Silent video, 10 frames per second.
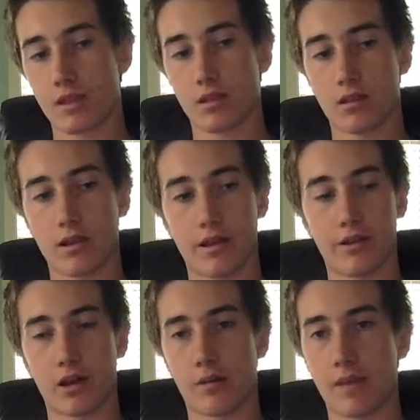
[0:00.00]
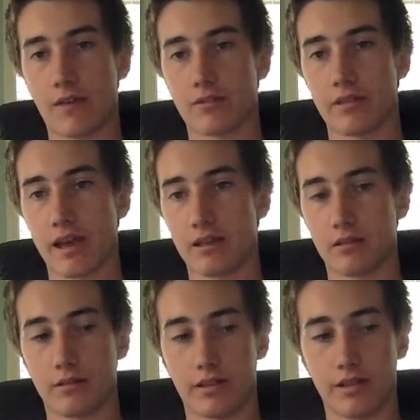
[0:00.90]
And after that,
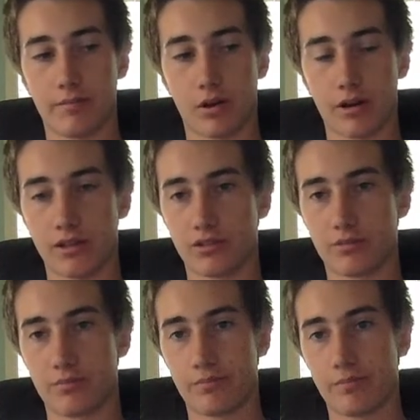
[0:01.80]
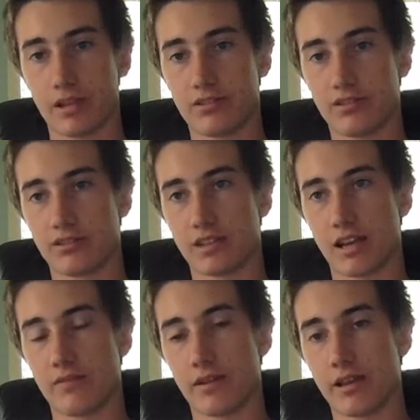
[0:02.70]
the body is placed inside
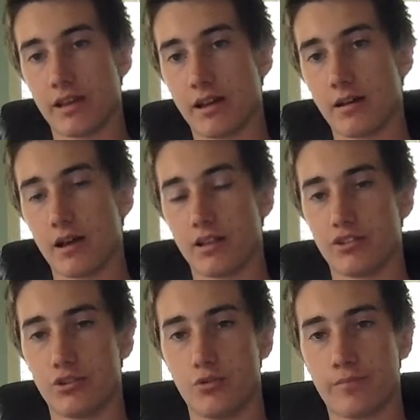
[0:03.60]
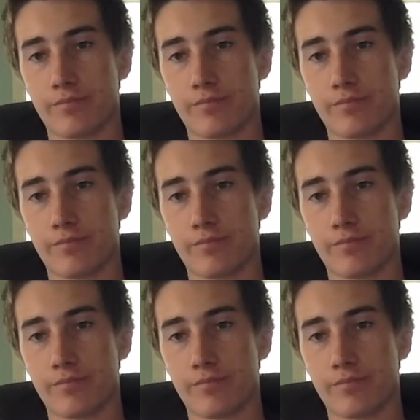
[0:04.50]
of a tomb.